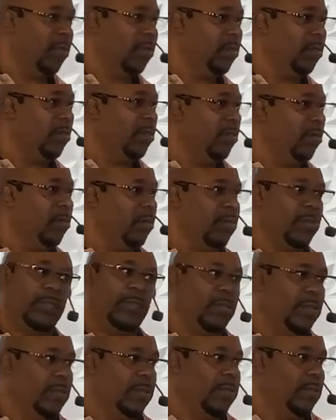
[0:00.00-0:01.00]
know, you
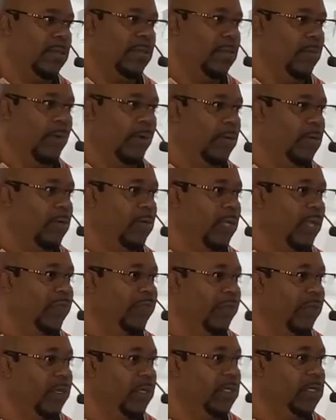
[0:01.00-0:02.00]
know word don't get
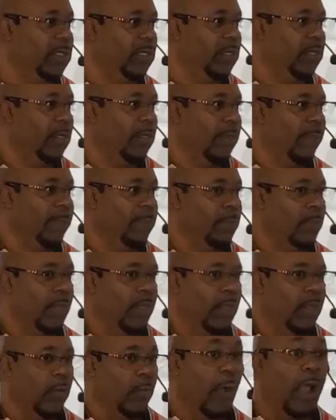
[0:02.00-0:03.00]
finished.
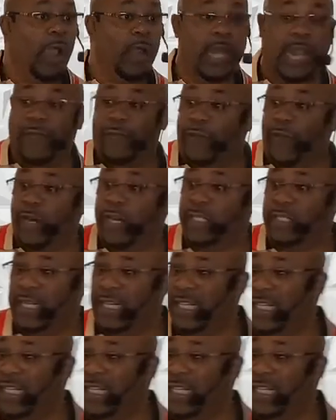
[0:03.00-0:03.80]
Word ain't finished till it's